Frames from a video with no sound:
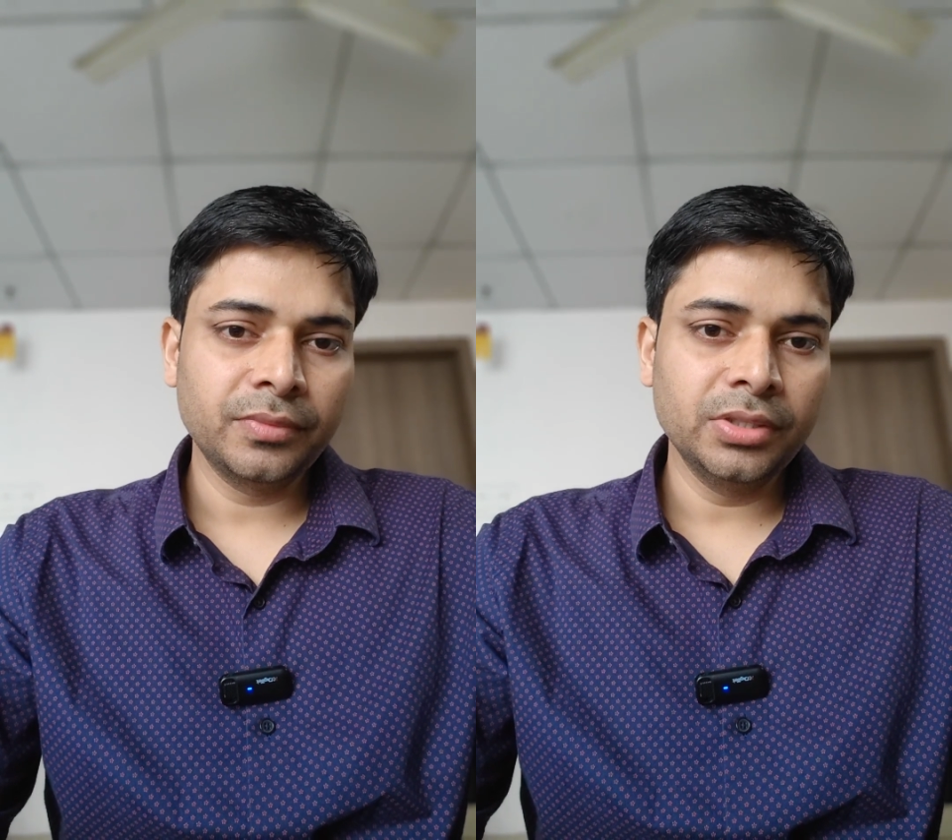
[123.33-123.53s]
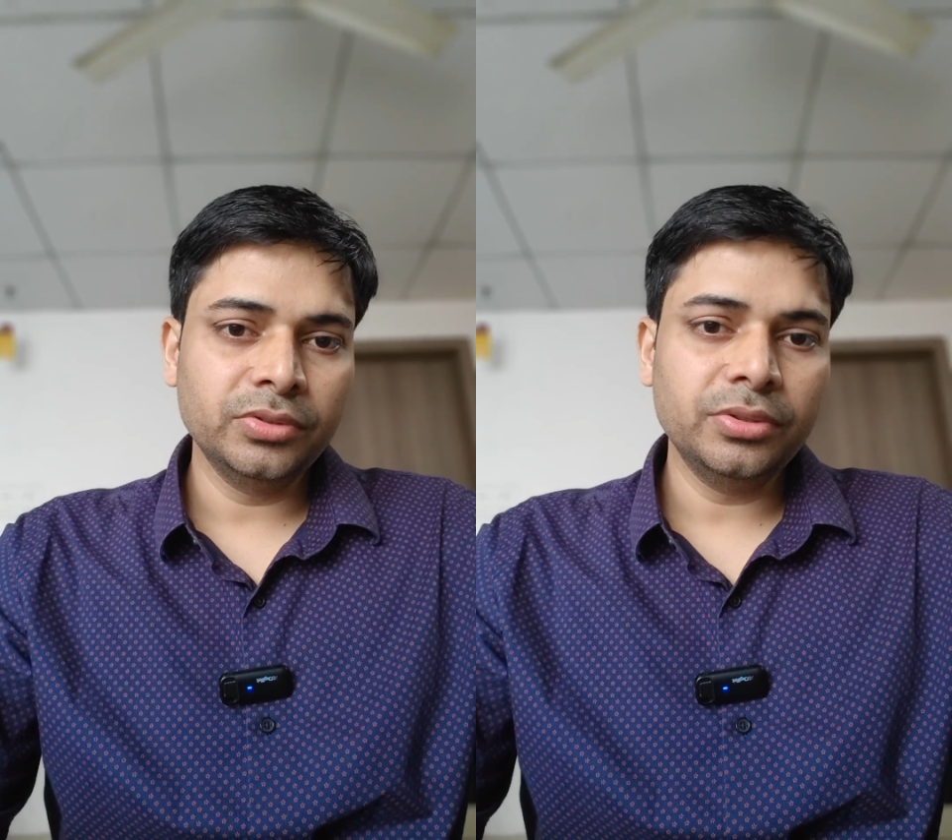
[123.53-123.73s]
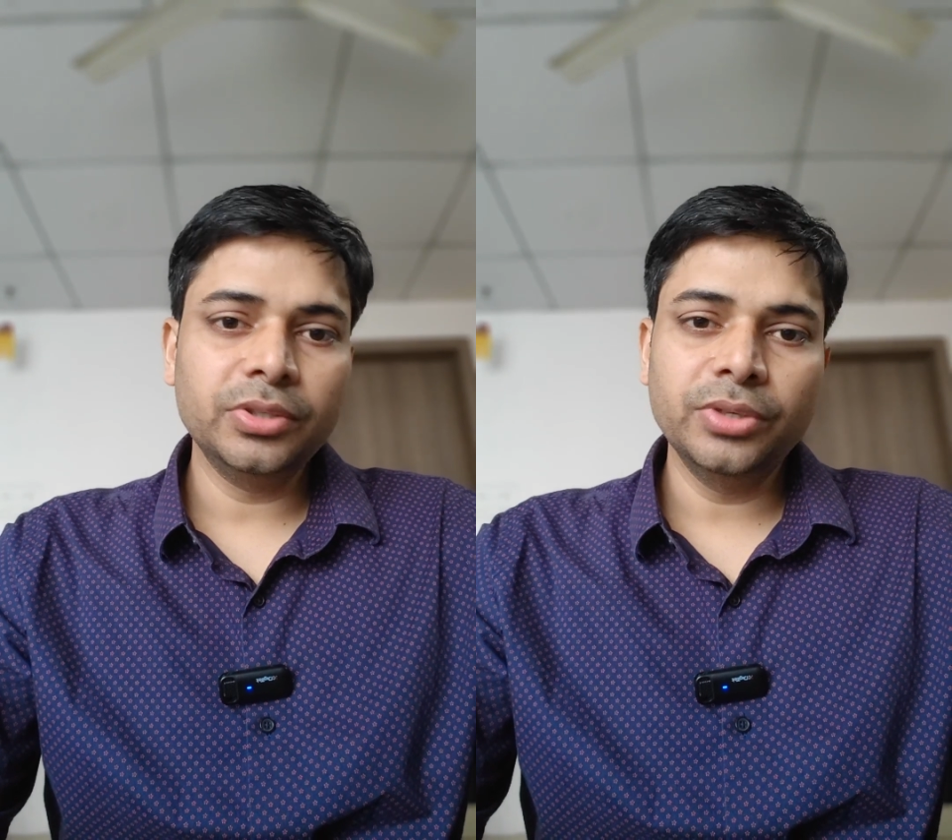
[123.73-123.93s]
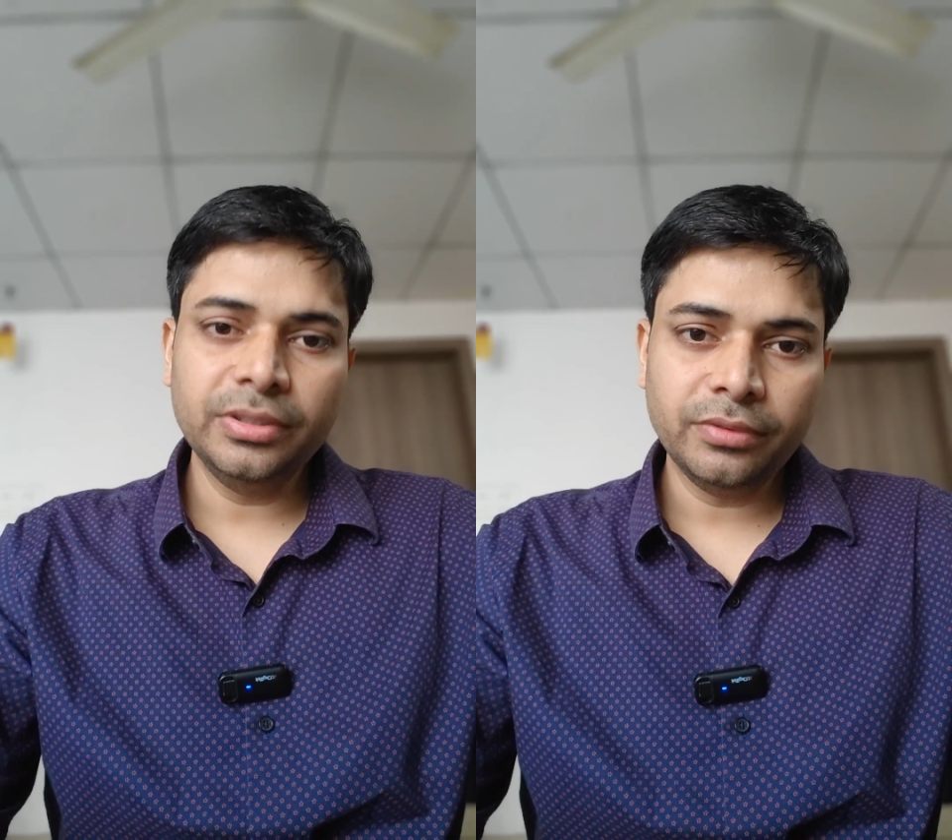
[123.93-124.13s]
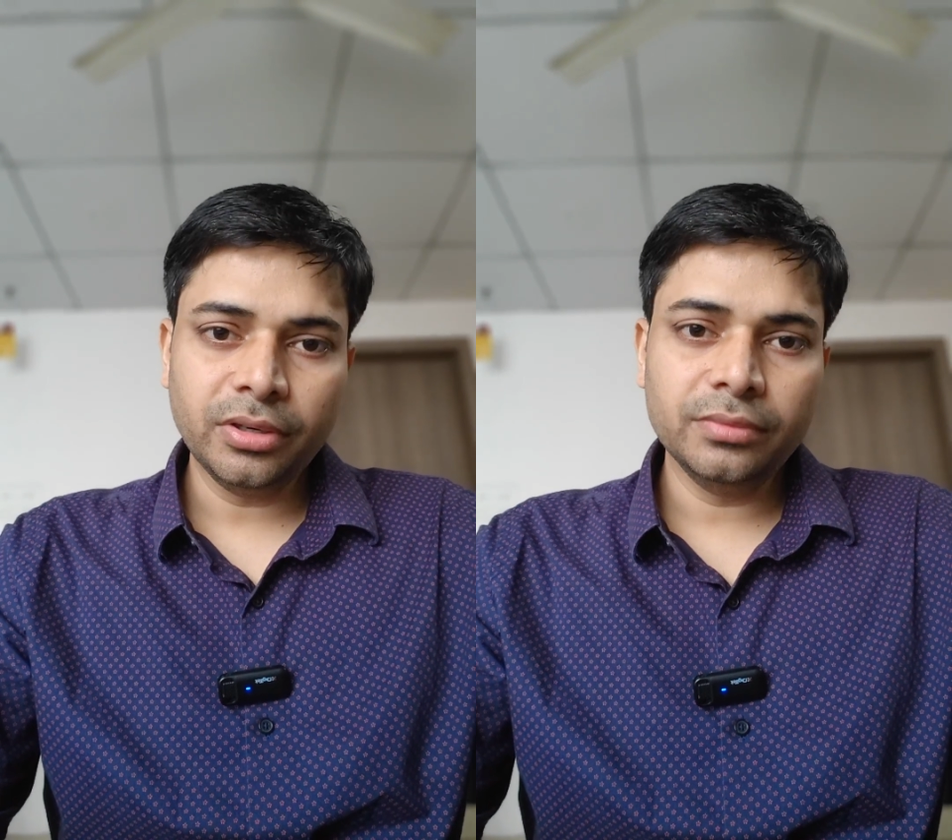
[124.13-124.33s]
So going
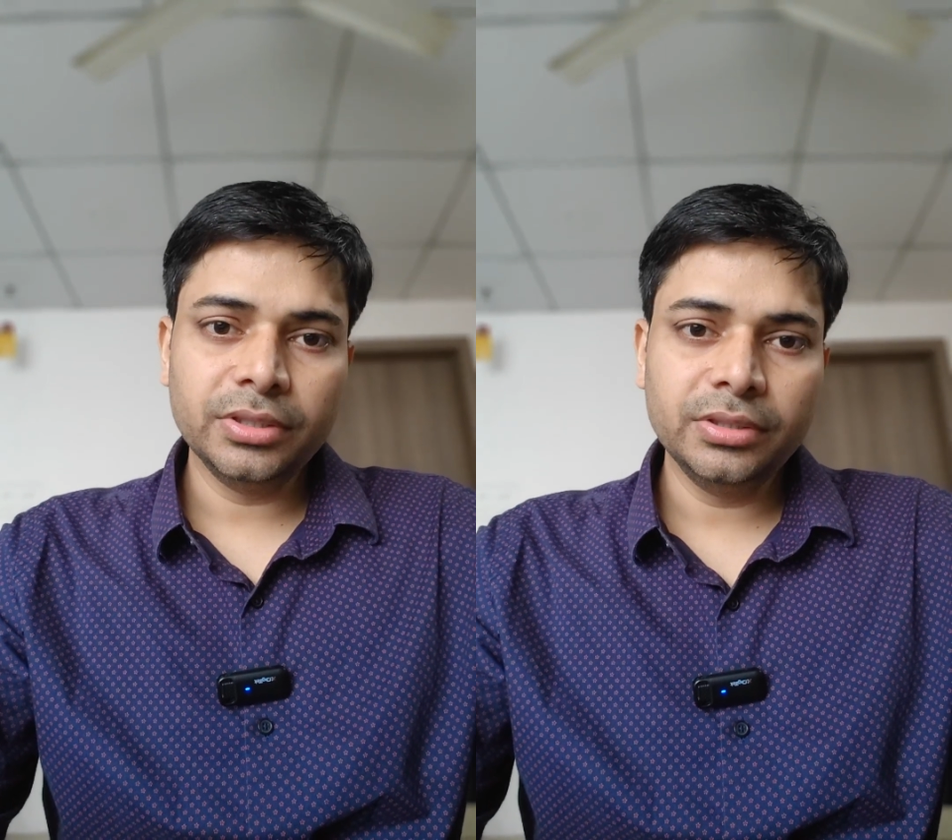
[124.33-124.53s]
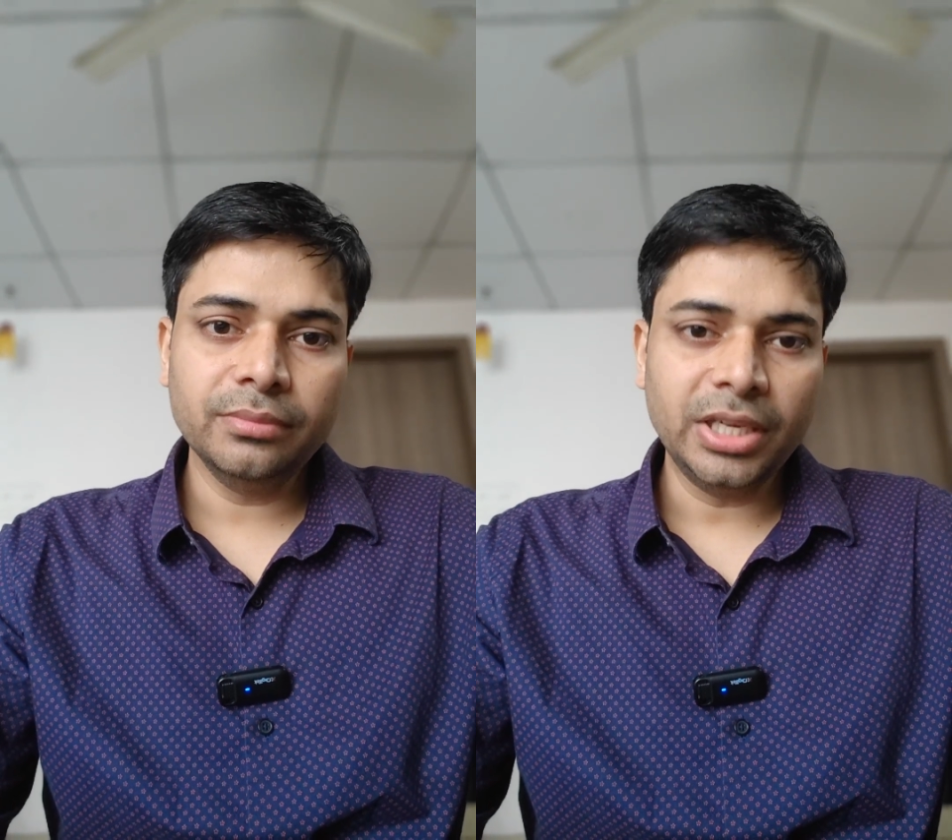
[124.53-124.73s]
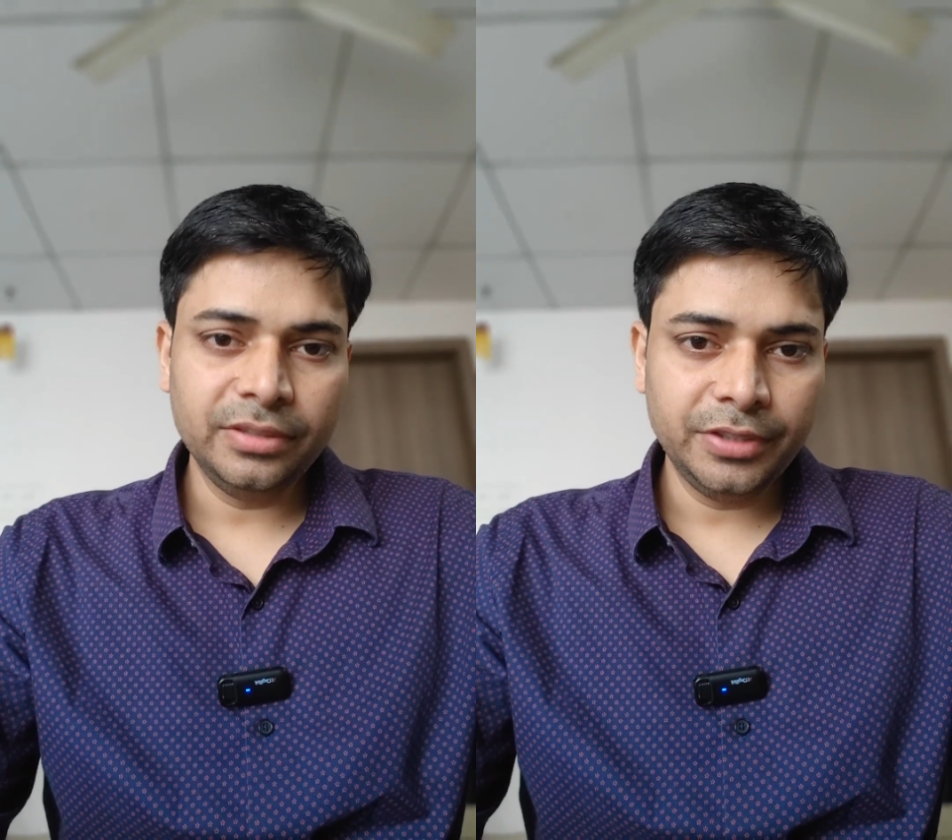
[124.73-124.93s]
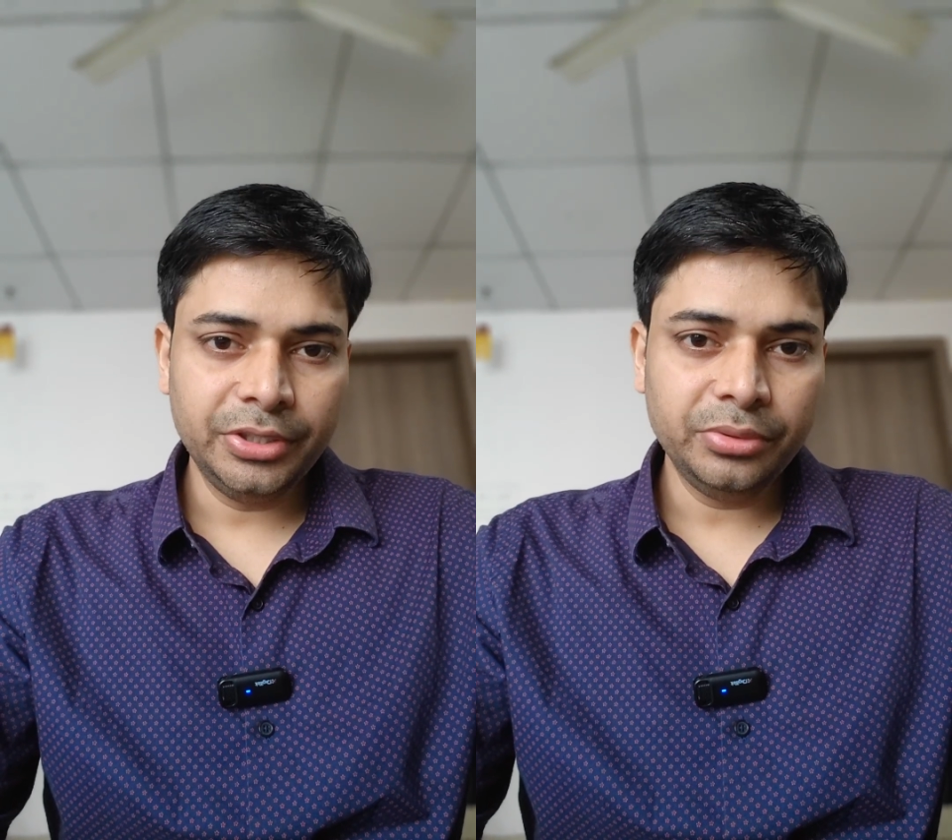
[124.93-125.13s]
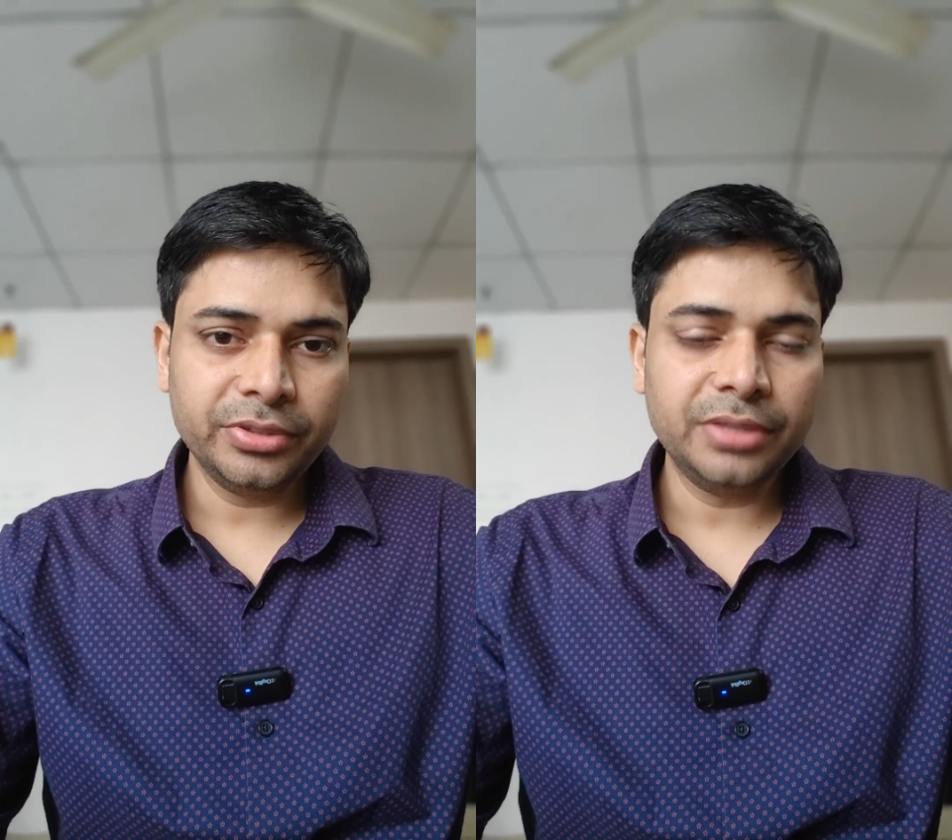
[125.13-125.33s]
forward, my videos,